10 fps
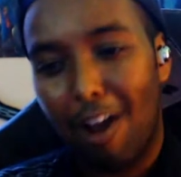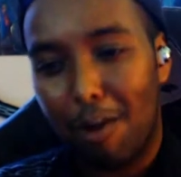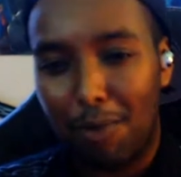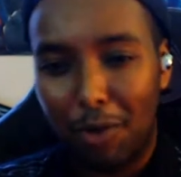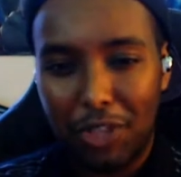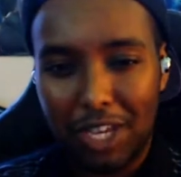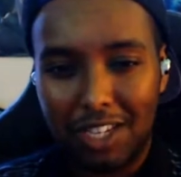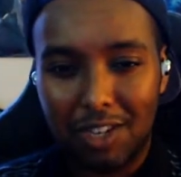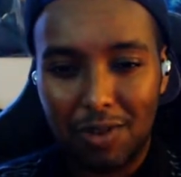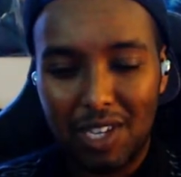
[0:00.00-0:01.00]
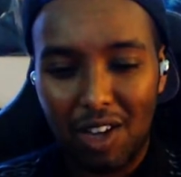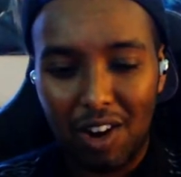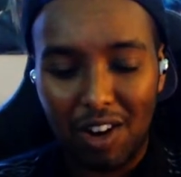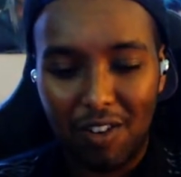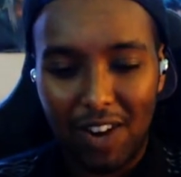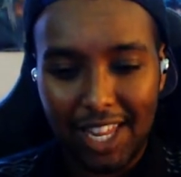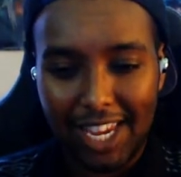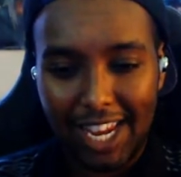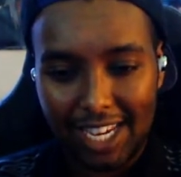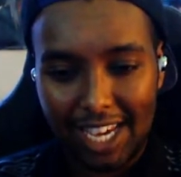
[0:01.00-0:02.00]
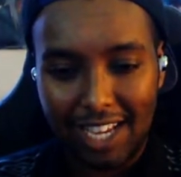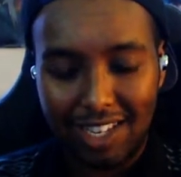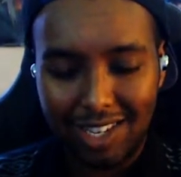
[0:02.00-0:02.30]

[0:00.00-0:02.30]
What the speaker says: both histories are correct then, I guess.